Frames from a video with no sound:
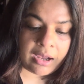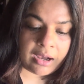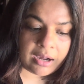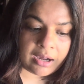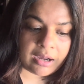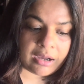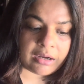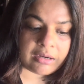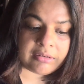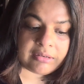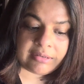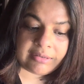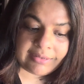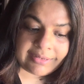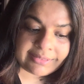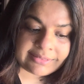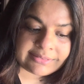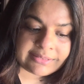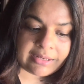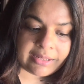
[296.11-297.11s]
are
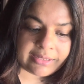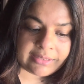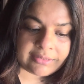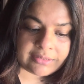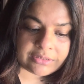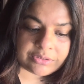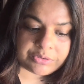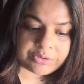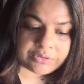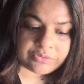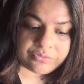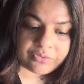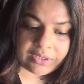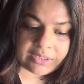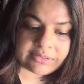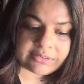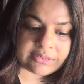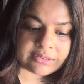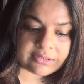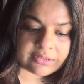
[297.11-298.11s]
less likely to
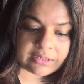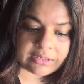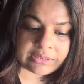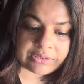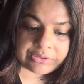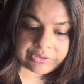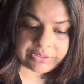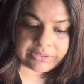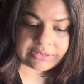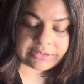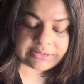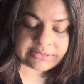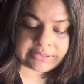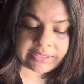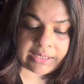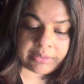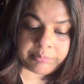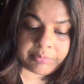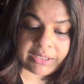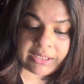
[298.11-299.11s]
advance in their careers
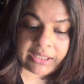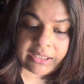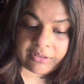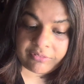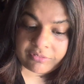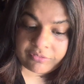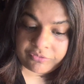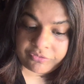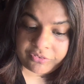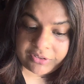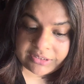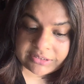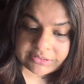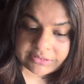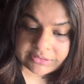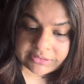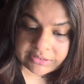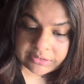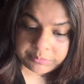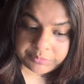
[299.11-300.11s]
and may even face
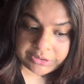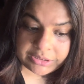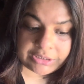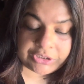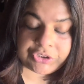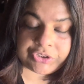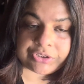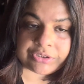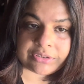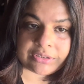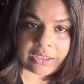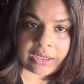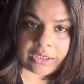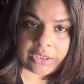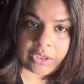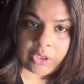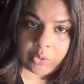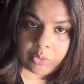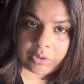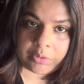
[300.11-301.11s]
discrimination
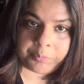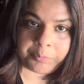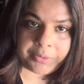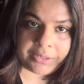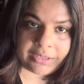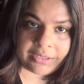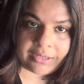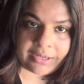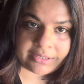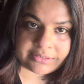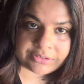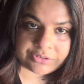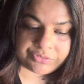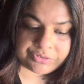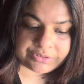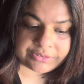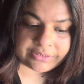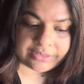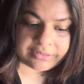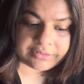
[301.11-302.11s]
and lower pay as a
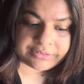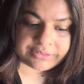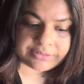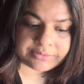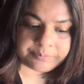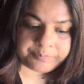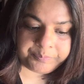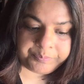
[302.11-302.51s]
result.